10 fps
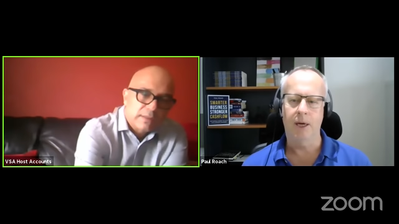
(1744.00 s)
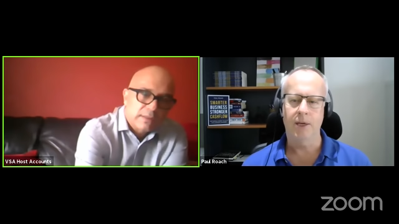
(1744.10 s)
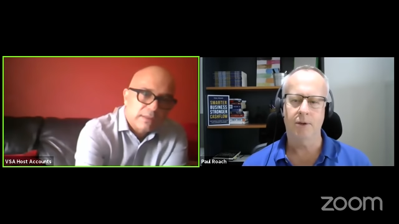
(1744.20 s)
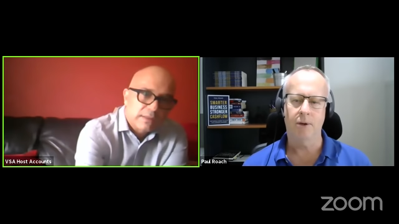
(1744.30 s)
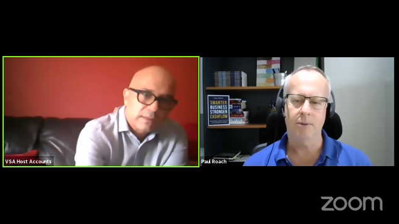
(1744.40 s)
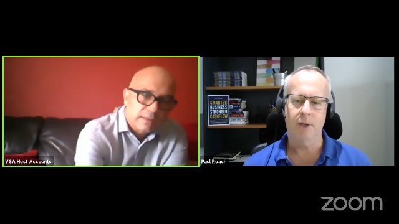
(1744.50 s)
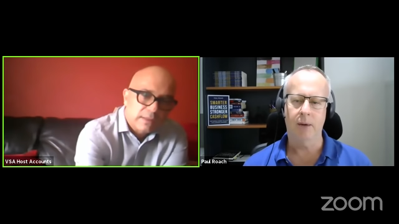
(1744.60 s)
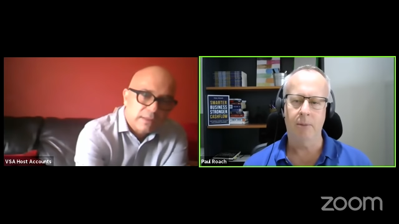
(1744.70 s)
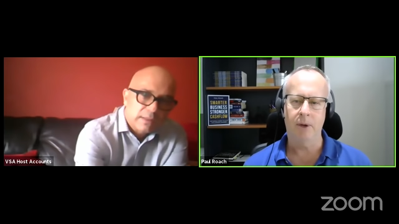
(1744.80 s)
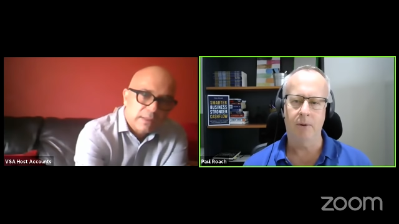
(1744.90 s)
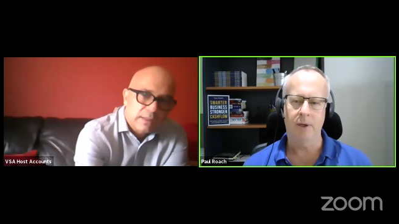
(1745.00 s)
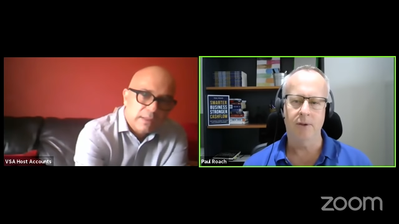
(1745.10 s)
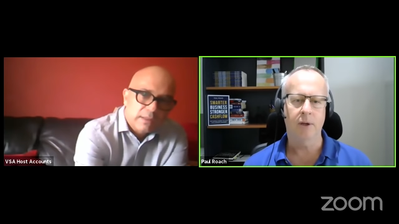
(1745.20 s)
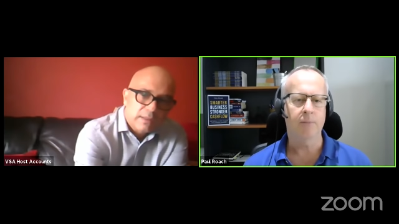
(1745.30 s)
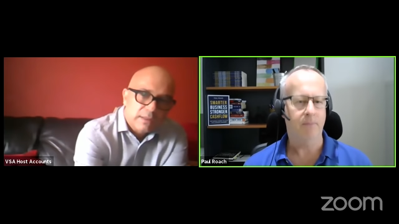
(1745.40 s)
Speaker 1: pastimes I'm going to be doing.
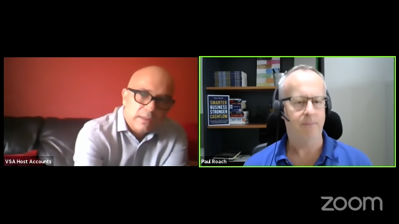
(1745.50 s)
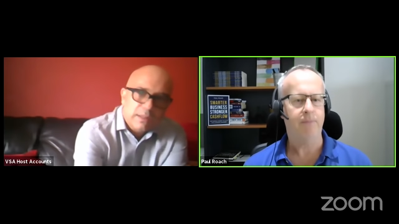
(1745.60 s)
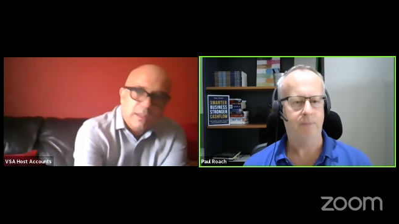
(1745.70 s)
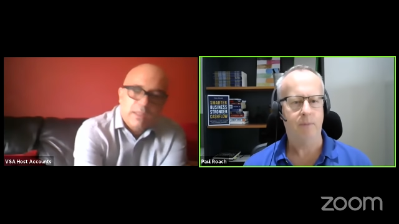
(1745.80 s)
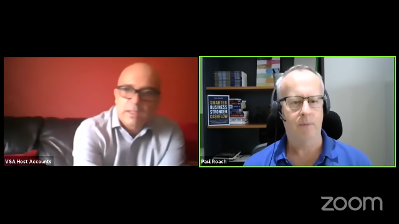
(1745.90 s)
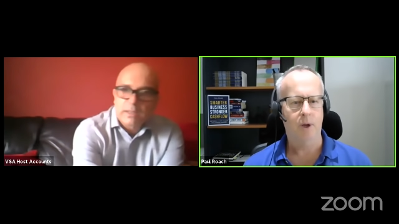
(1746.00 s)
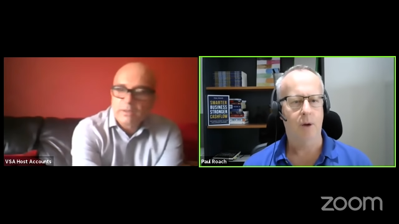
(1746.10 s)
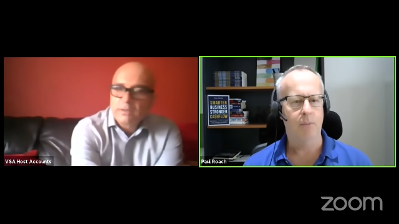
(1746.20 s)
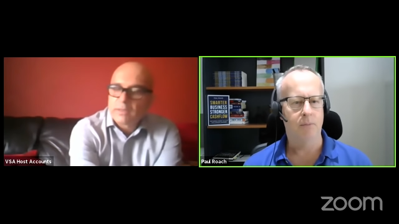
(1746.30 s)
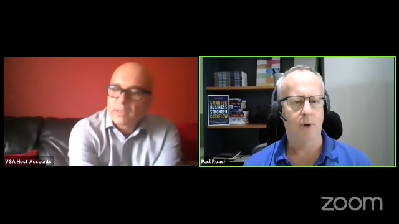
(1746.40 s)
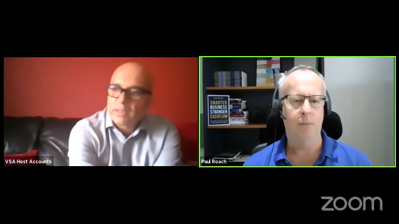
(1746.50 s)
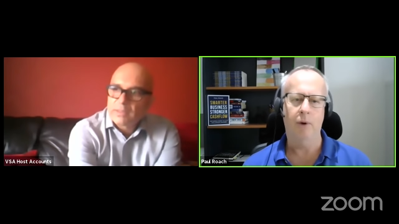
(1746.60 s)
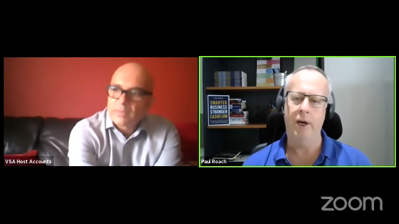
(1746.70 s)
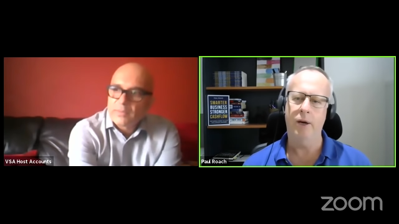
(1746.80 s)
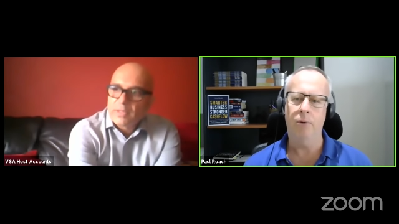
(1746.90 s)
So. Okay. I'm right. I'm
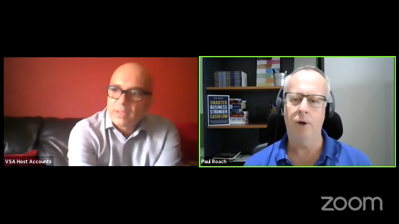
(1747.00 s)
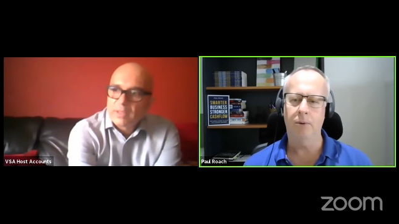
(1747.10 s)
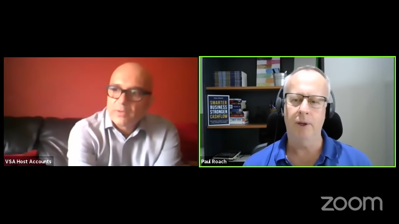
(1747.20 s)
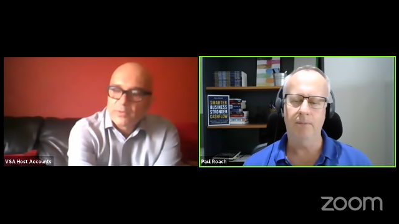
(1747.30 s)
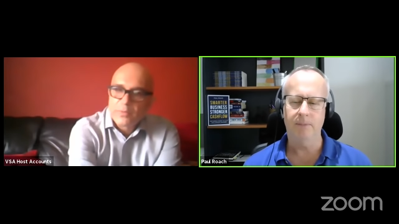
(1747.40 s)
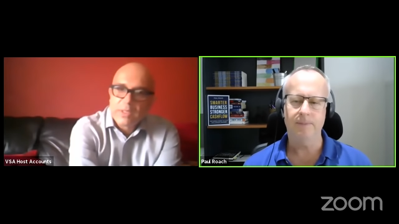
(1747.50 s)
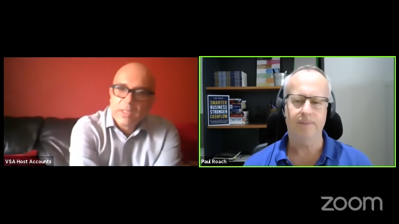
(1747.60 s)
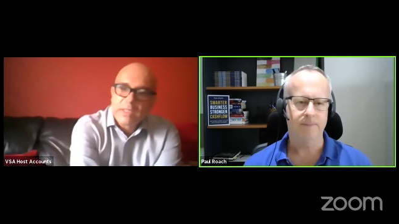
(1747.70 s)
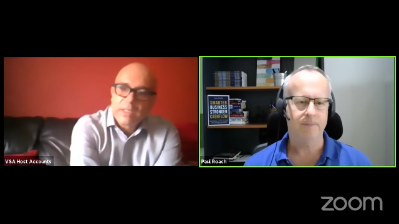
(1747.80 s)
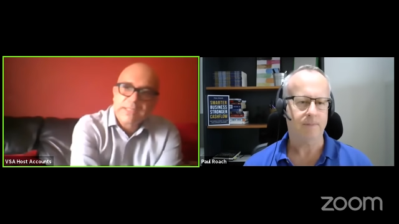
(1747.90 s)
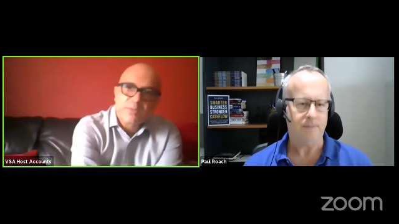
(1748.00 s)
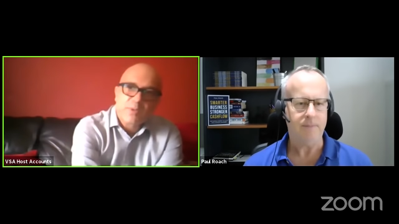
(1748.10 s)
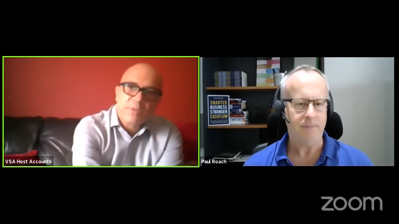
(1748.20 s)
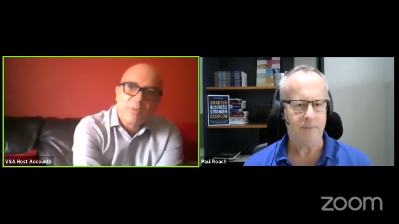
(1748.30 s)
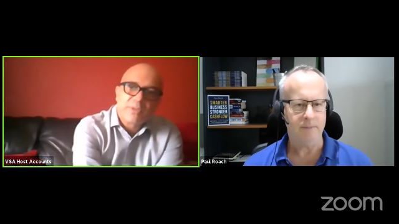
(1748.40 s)
ready to roll with it.
Speaker 2: Because that's
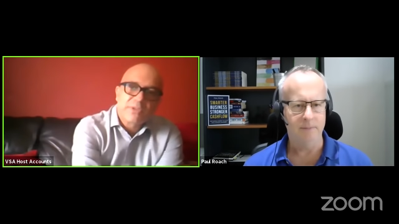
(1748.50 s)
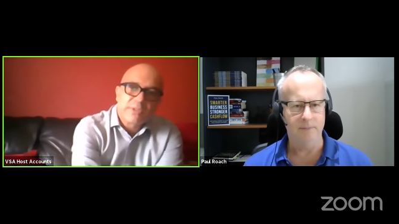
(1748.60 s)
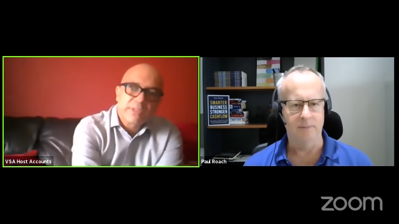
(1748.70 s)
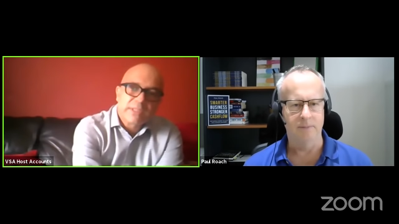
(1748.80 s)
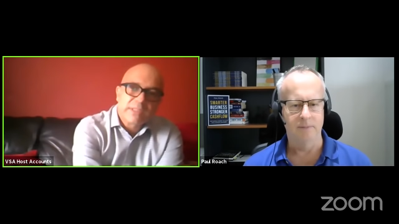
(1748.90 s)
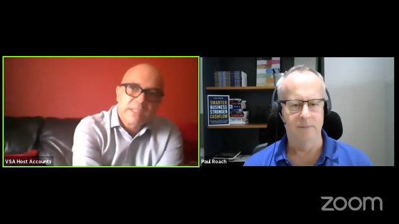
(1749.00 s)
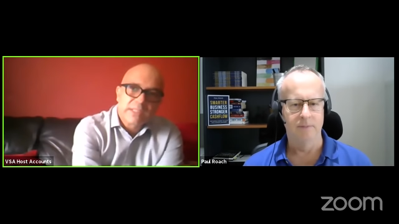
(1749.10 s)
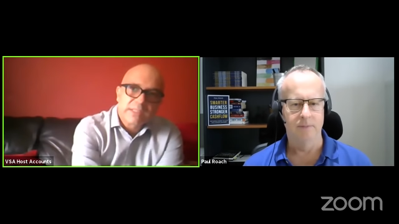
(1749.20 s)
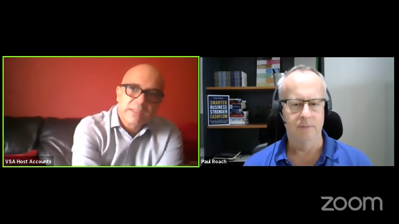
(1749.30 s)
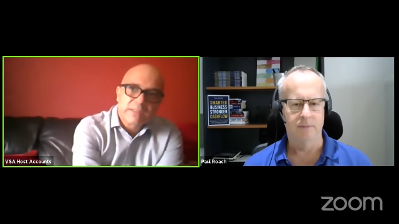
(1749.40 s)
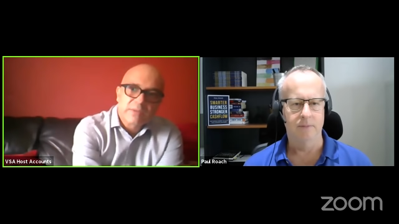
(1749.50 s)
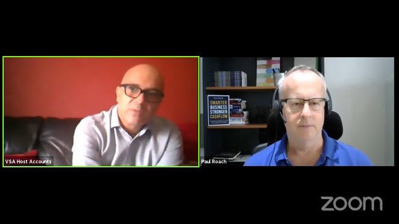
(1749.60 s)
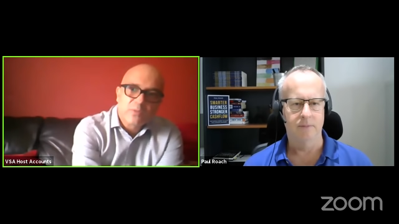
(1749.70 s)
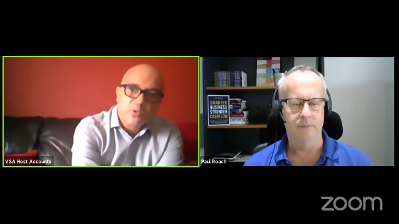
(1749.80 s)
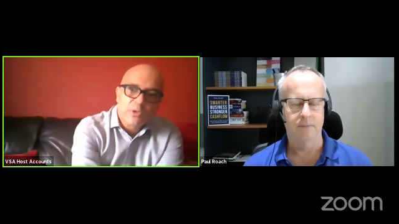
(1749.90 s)
what people are doing these days. They, they're
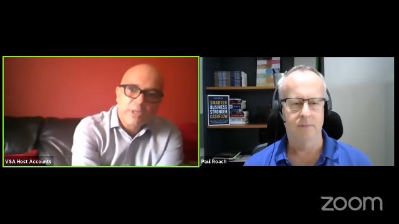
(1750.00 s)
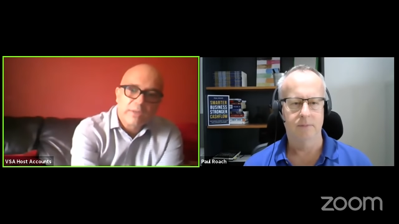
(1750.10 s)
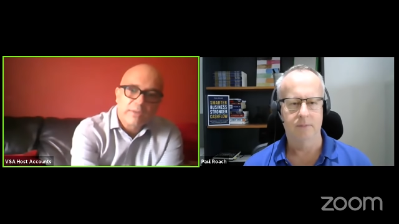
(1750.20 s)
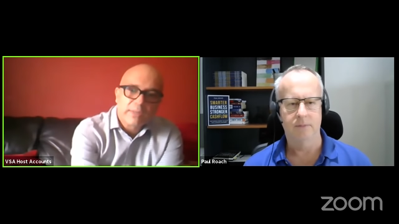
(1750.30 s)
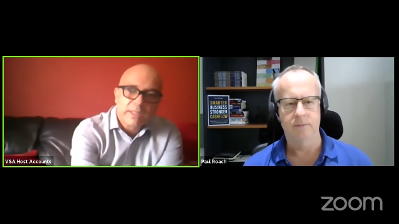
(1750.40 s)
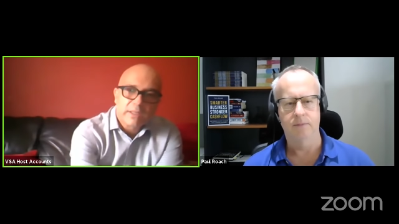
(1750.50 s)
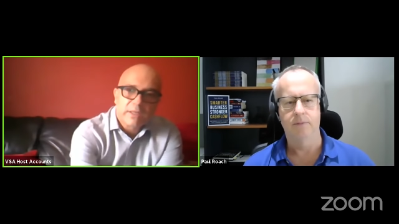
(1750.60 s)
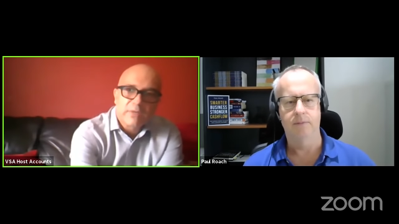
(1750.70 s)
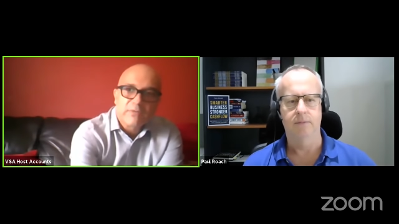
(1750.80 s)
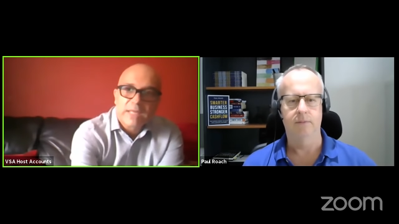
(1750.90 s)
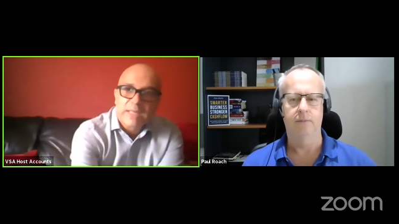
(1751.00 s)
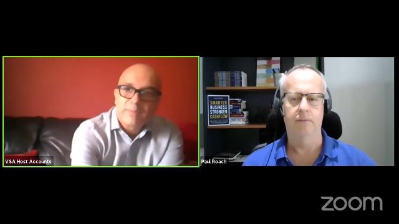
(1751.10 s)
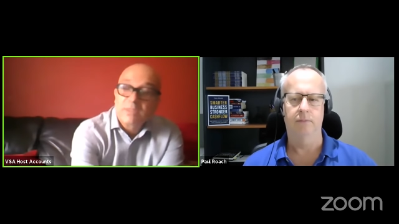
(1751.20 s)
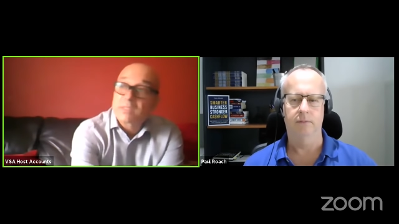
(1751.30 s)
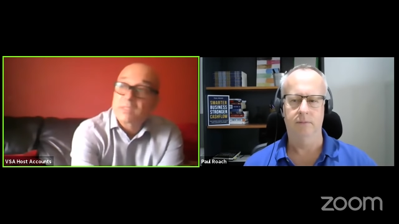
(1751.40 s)
walking around the oval
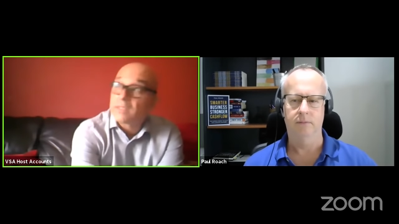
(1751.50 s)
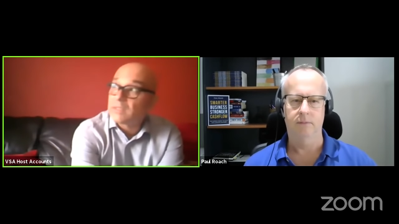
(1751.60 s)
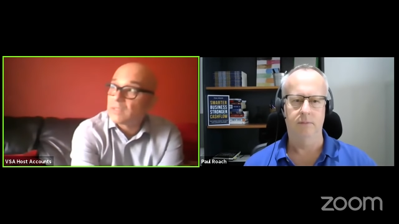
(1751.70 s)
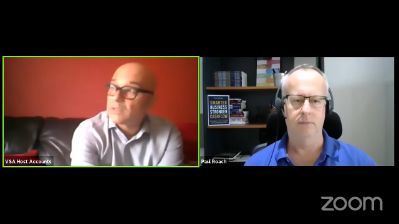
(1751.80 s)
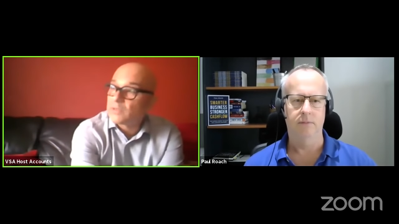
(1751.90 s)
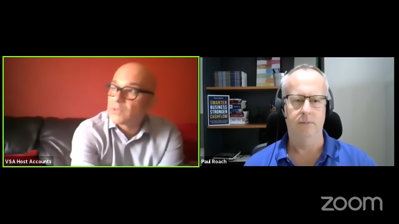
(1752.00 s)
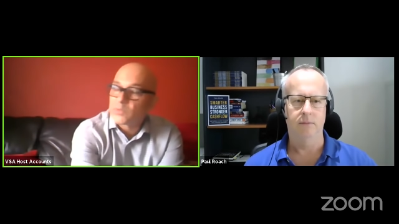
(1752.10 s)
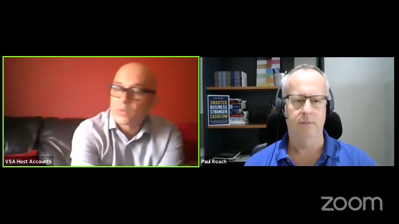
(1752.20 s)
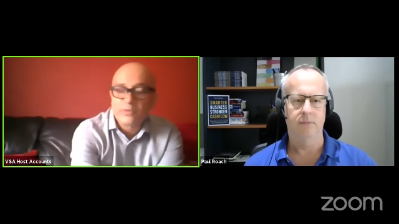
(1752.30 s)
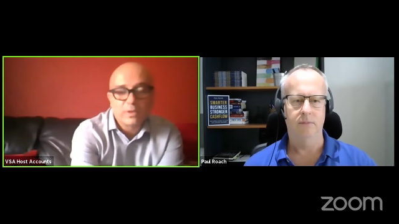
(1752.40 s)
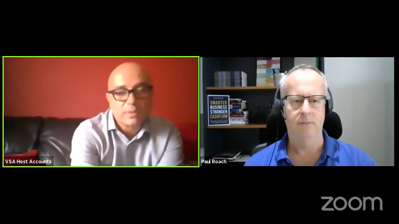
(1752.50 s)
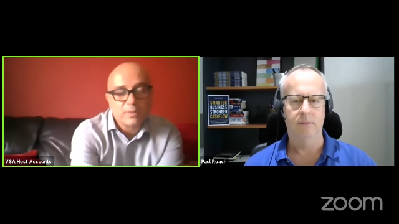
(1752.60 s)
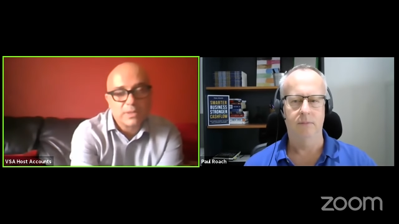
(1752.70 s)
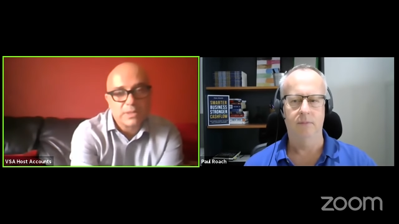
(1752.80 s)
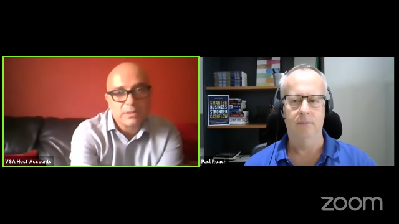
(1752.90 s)
aimlessly, you know, doing 12
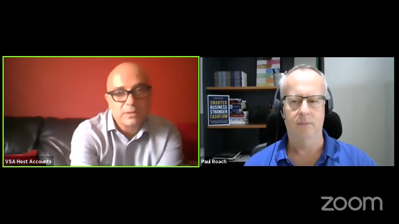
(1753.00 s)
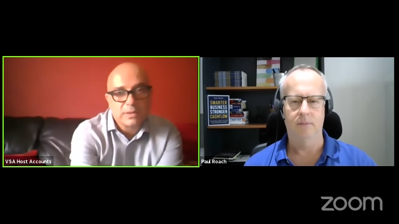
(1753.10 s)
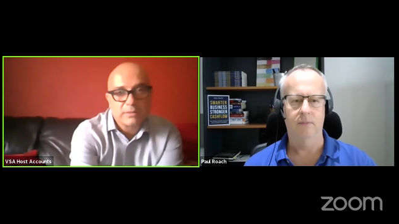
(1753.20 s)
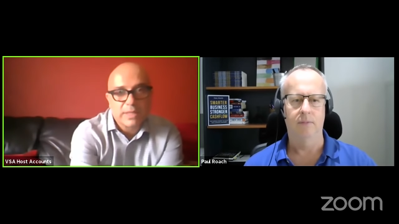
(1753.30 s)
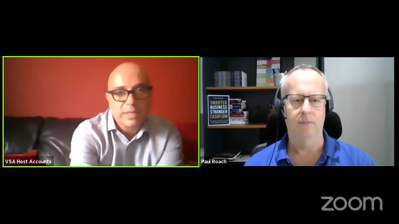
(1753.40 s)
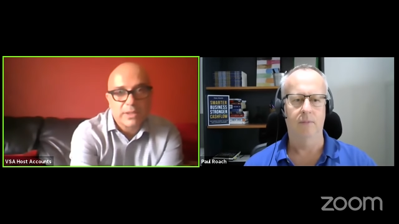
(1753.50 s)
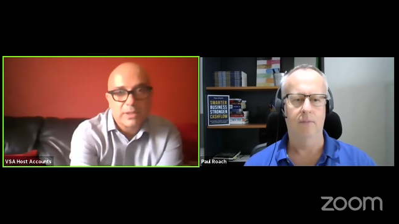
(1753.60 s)
kilometres around the